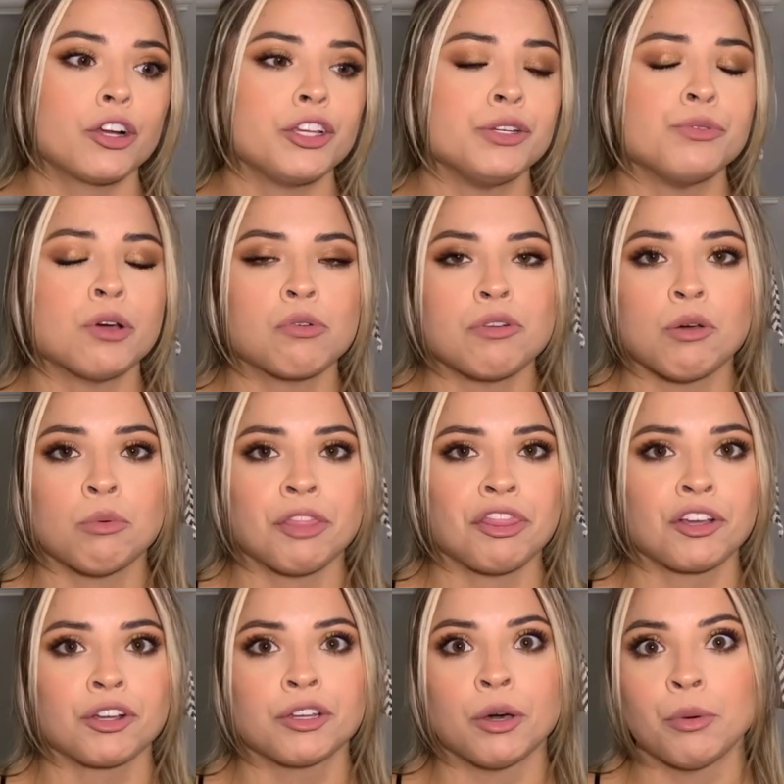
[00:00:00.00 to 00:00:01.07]
You don't know what
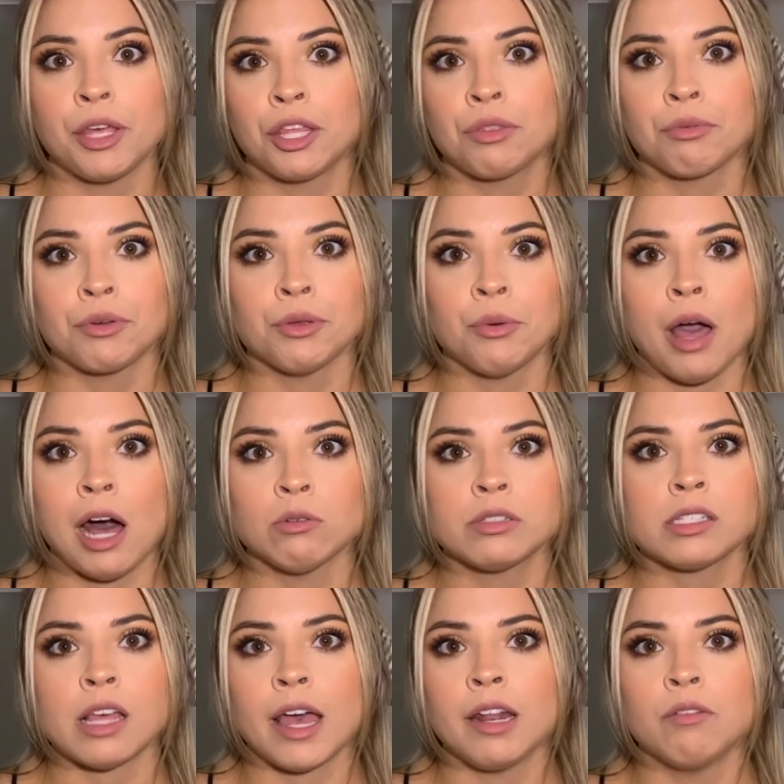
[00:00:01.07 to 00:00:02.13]
they're going through
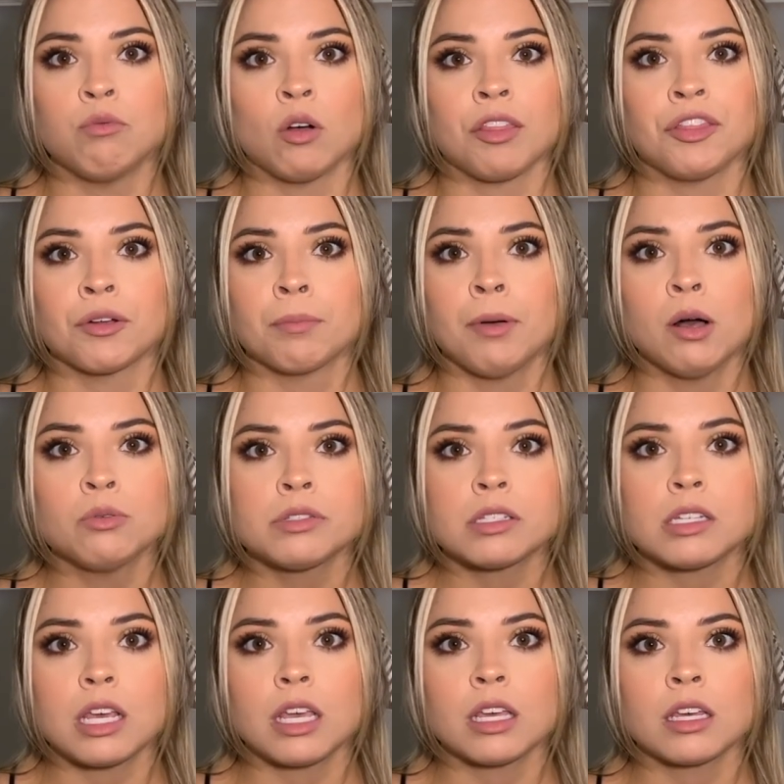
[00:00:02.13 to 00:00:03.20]
outside of what they're
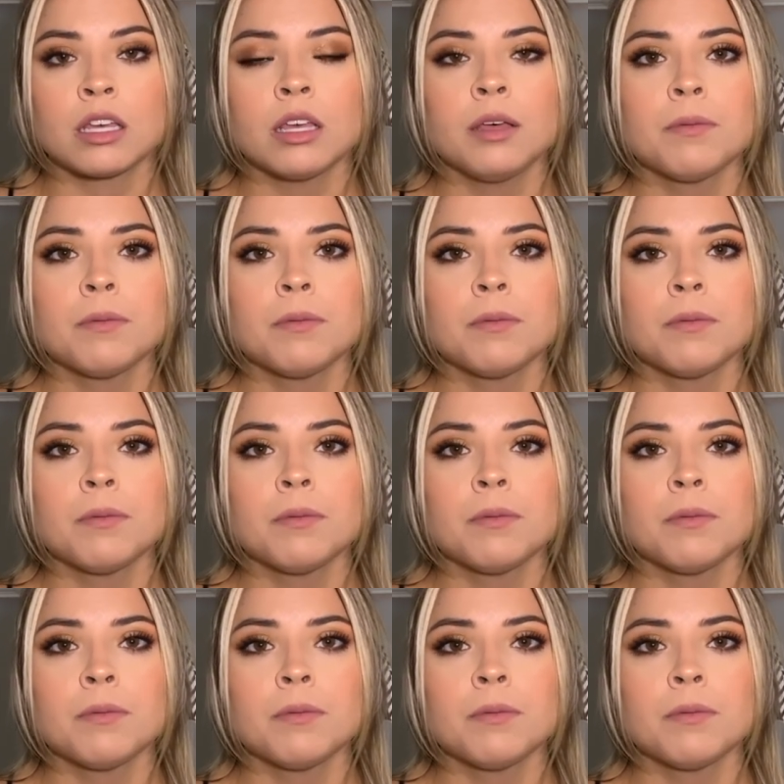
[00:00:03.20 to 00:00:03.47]
posting.